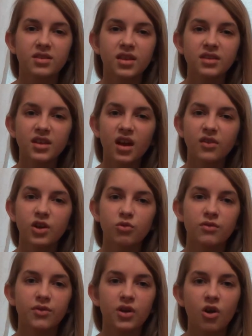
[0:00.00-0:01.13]
that gather
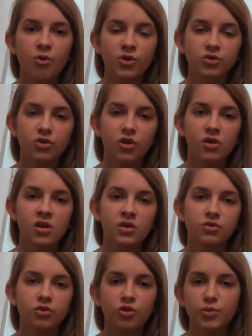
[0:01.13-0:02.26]
with a common goal
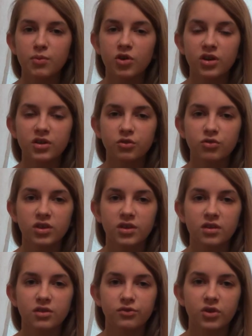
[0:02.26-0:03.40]
to commemorate unity
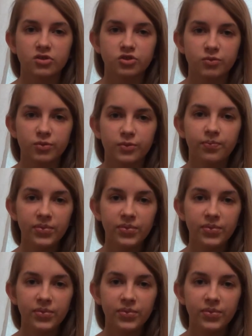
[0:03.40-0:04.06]
and friendship.